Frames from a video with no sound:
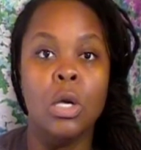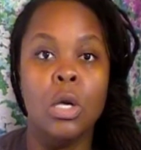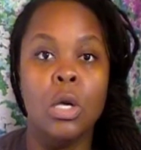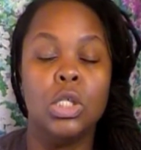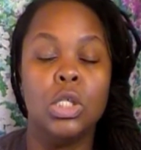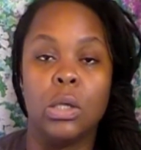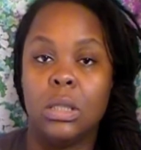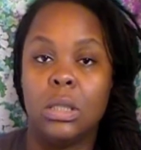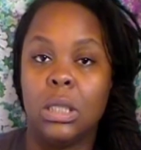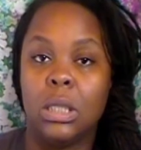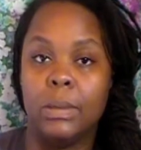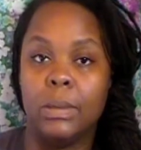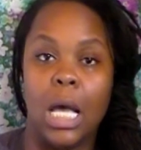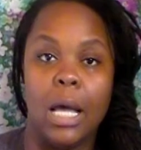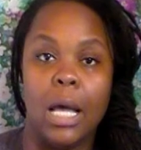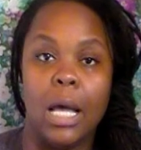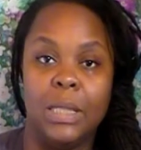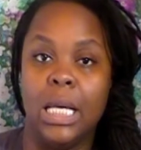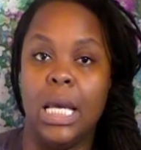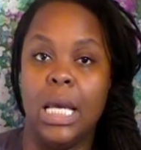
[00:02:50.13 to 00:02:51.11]
So
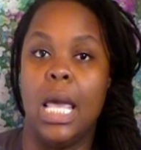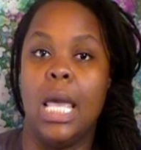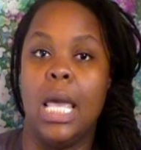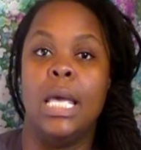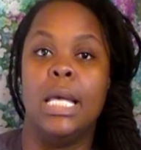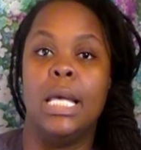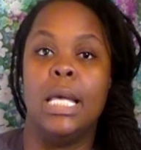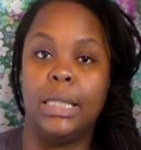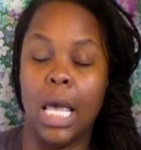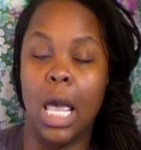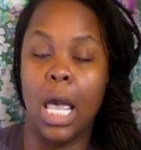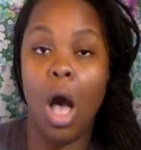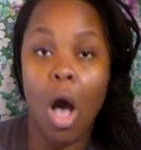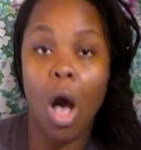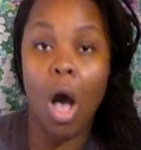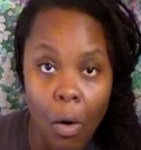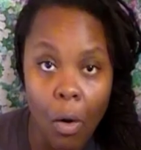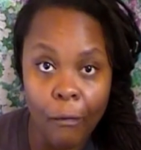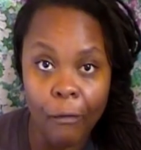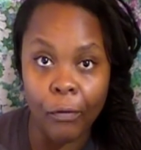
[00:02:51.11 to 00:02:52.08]
sometimes it's
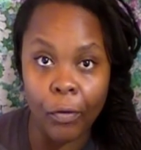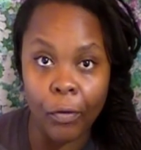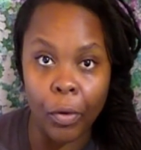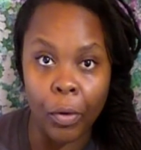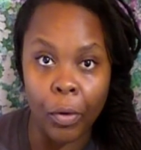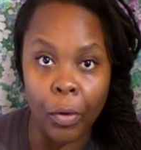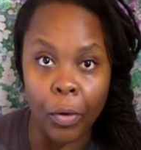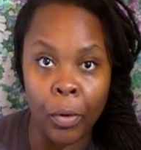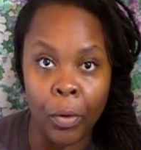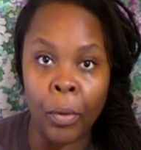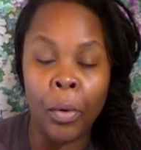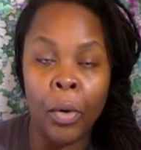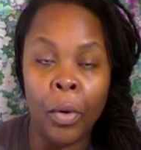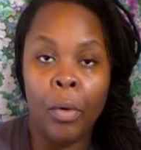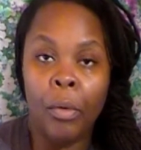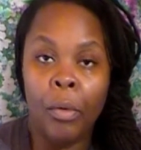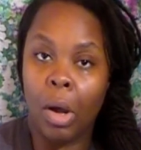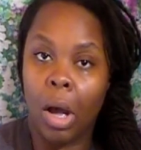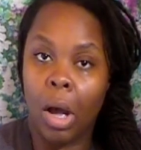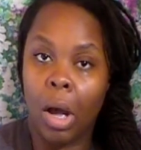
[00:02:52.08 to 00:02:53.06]
helpful
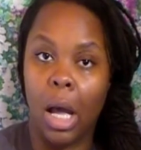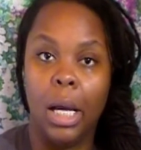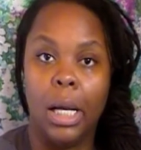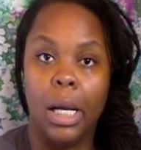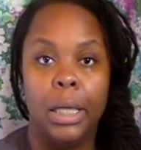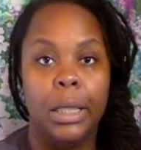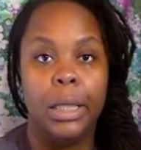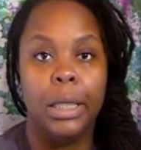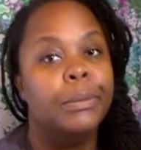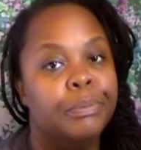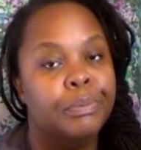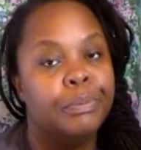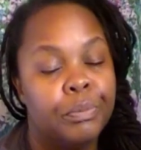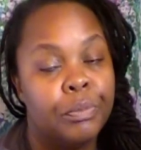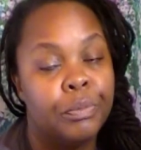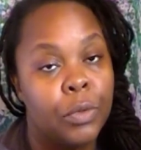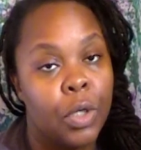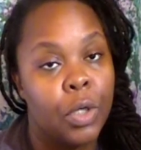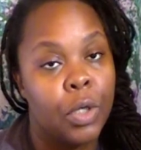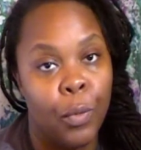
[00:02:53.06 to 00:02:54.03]

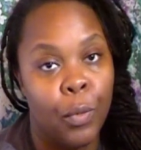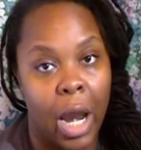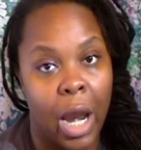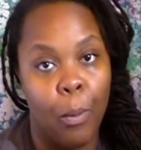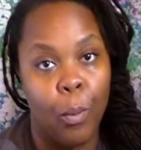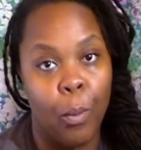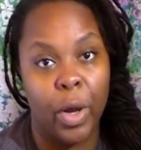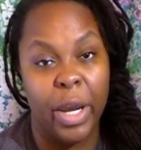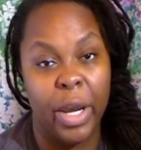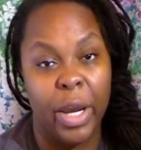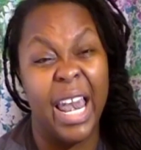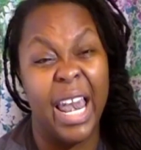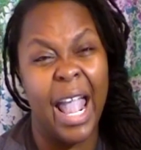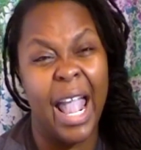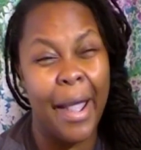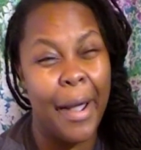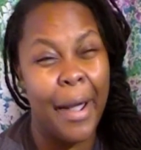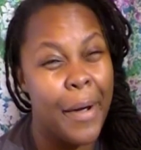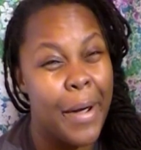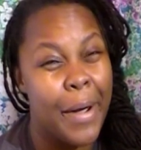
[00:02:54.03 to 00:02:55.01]
when I'm running
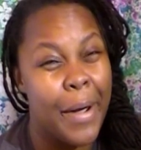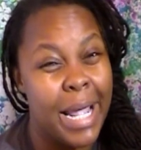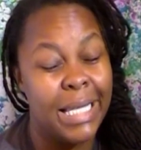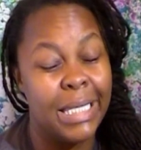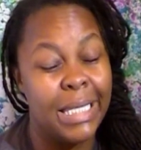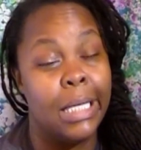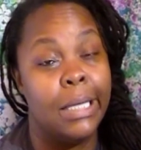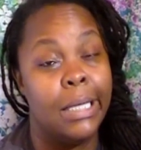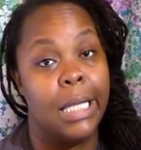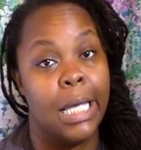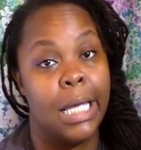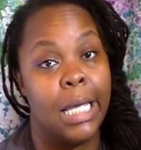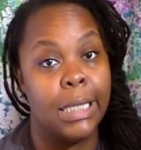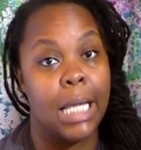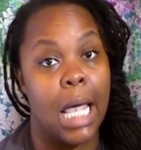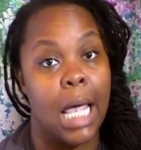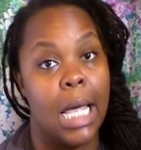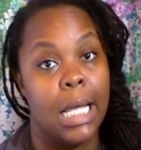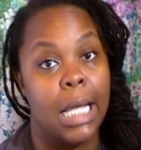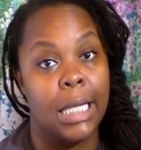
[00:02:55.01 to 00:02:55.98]
errands and things
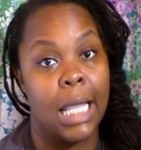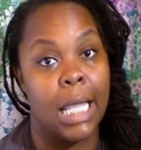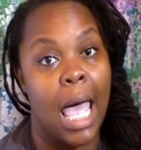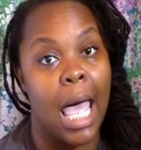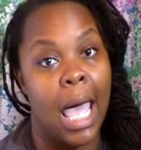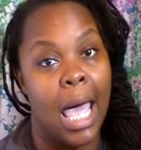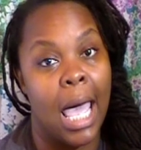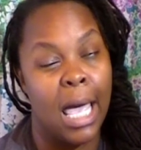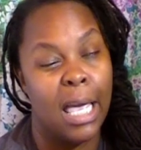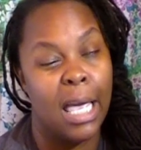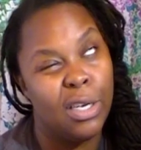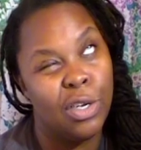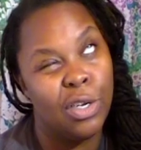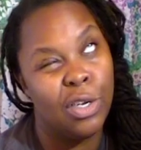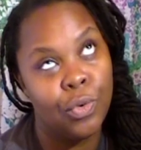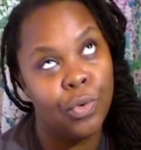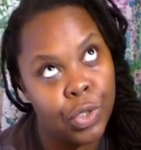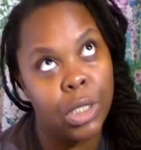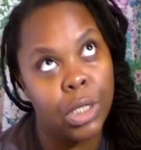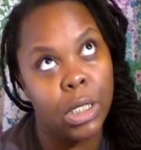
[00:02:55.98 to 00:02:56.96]
like that.
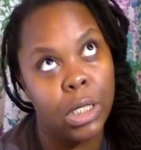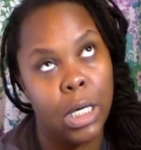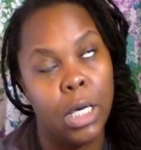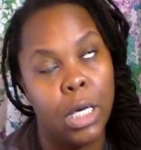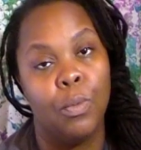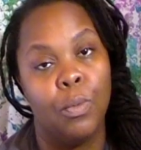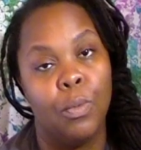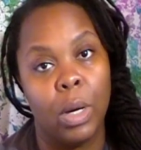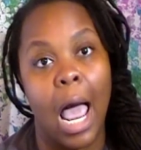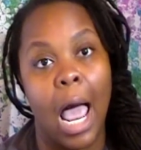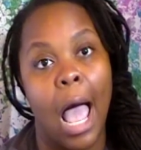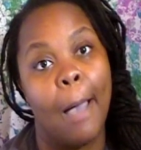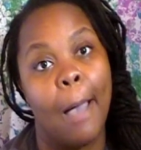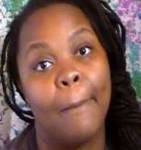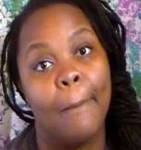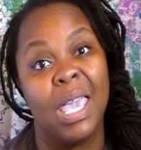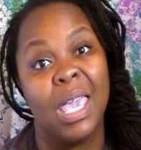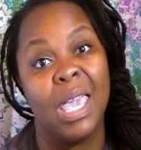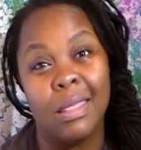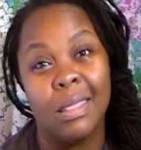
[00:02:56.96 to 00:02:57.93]
Usually when
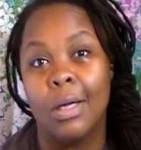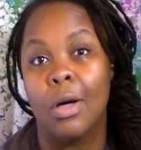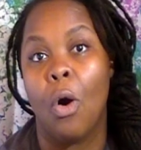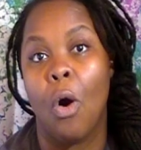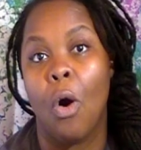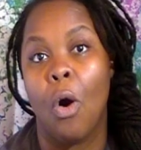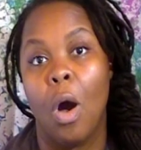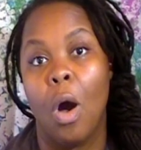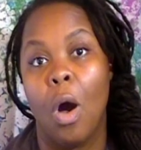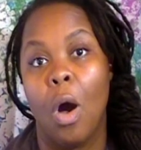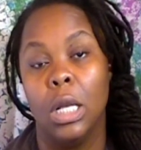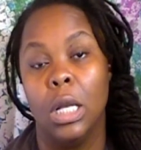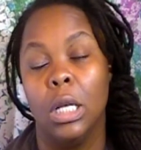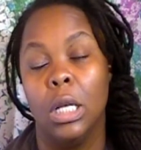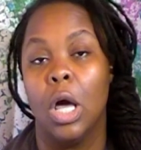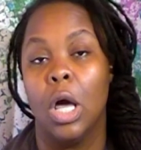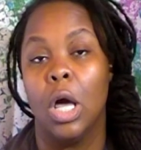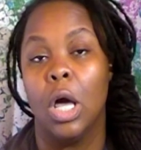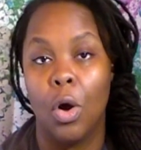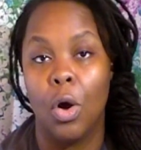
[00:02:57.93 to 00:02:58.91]
I'm in the car
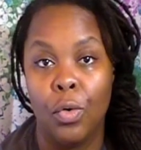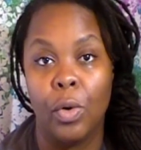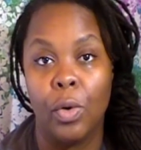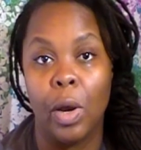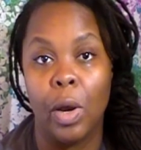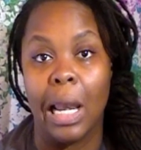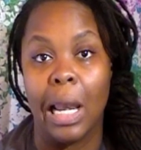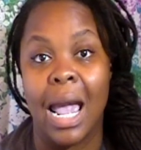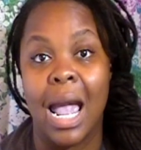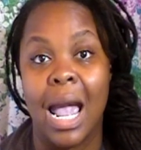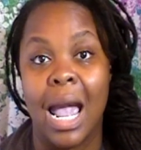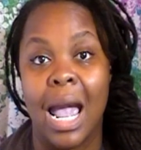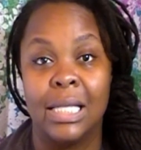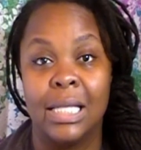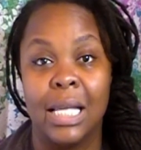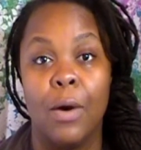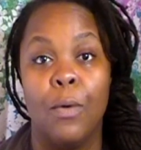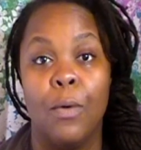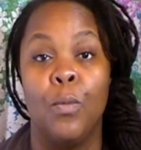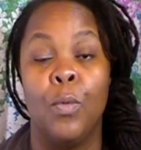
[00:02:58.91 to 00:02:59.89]
alone, like I
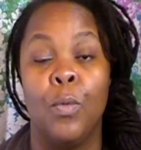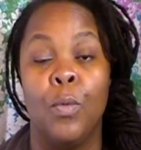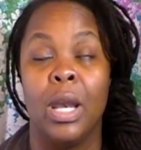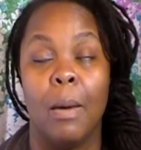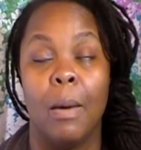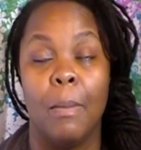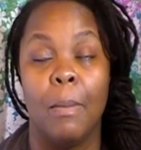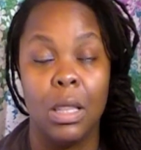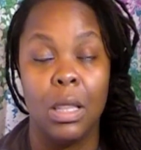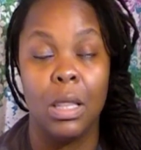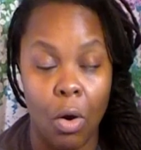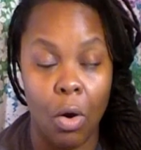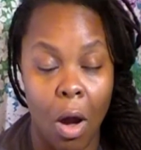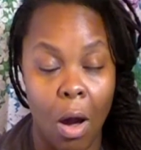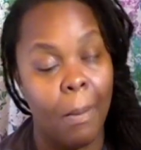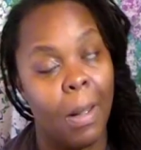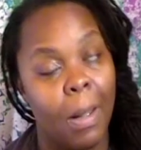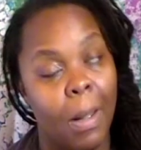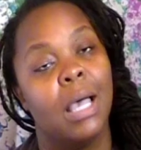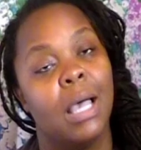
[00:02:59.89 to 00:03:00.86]
said, when I'm in the
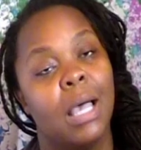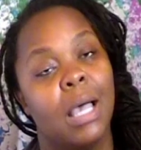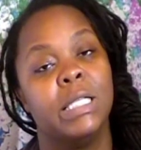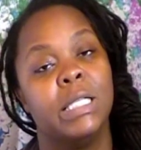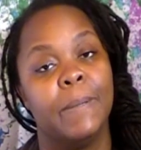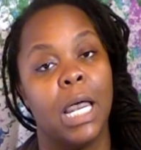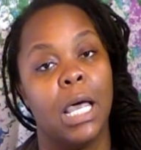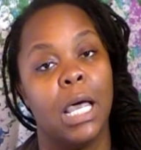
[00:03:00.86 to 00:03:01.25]
car with my husband, I